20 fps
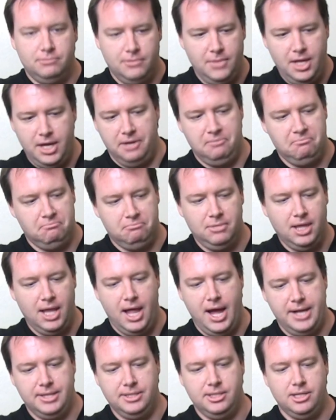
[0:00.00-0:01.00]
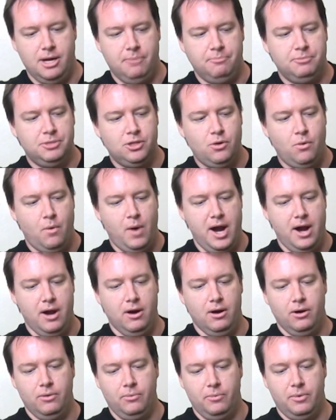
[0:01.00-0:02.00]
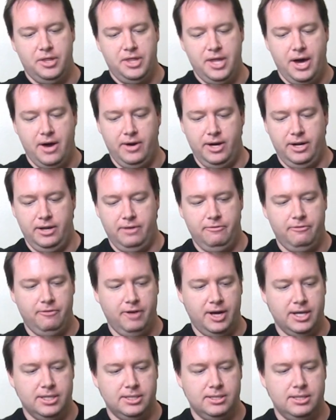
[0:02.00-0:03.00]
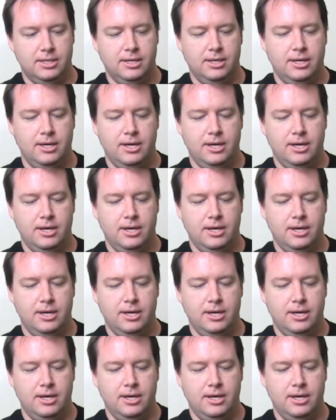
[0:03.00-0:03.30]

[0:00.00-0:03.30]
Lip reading: it lines up square without any fuss.